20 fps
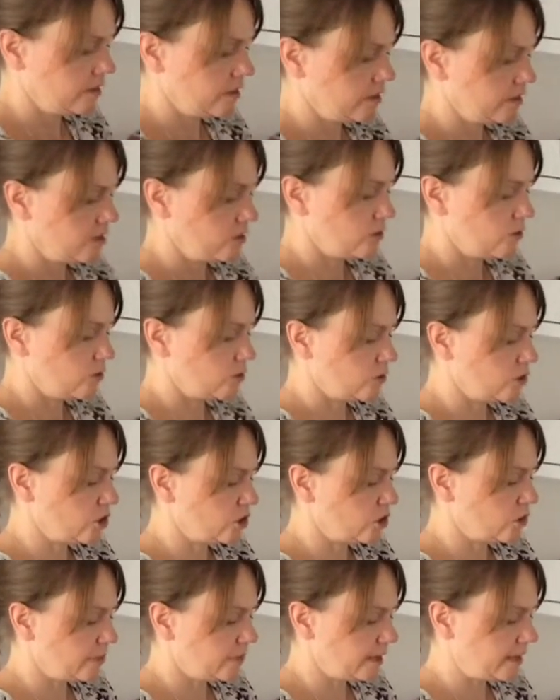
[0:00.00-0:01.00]
or
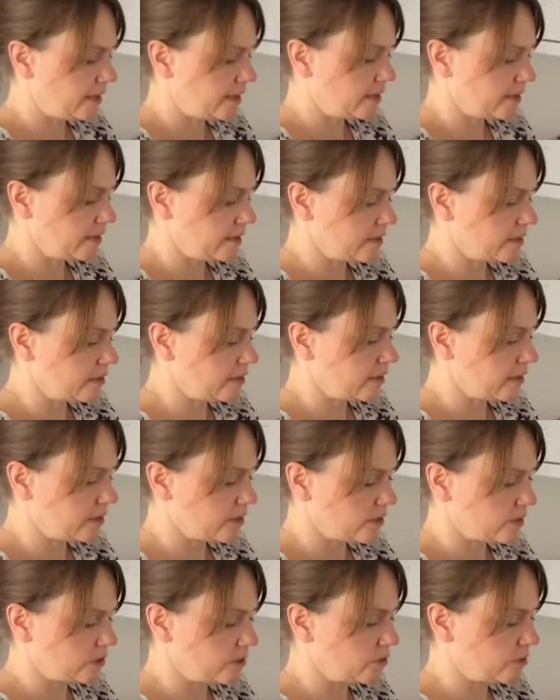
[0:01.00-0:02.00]
chop it, so this is a
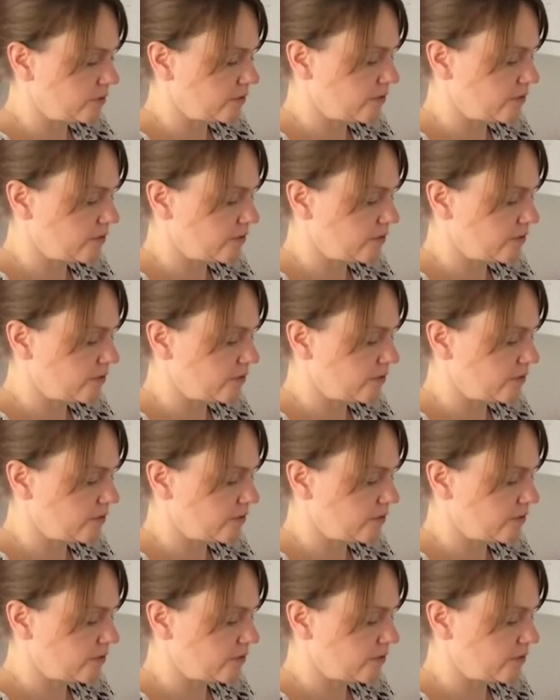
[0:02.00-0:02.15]
good one for the